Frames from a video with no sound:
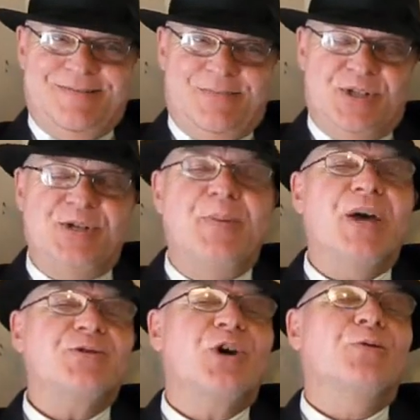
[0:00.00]
It's about
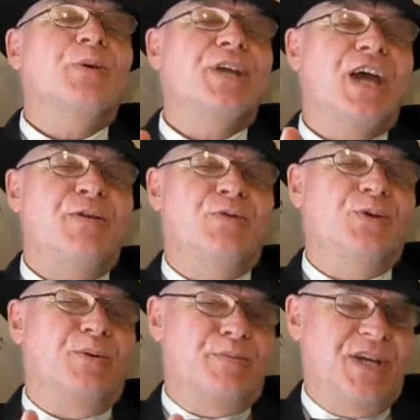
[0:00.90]
time we gave them the
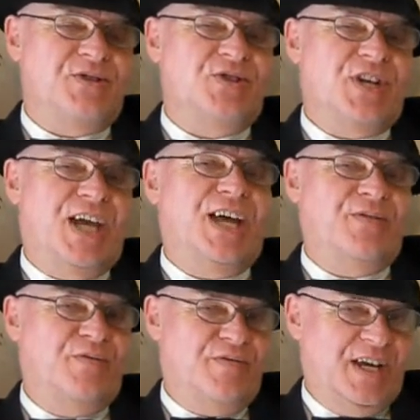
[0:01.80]
message hard and
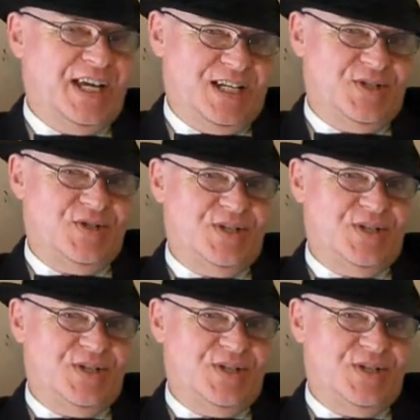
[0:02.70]
fast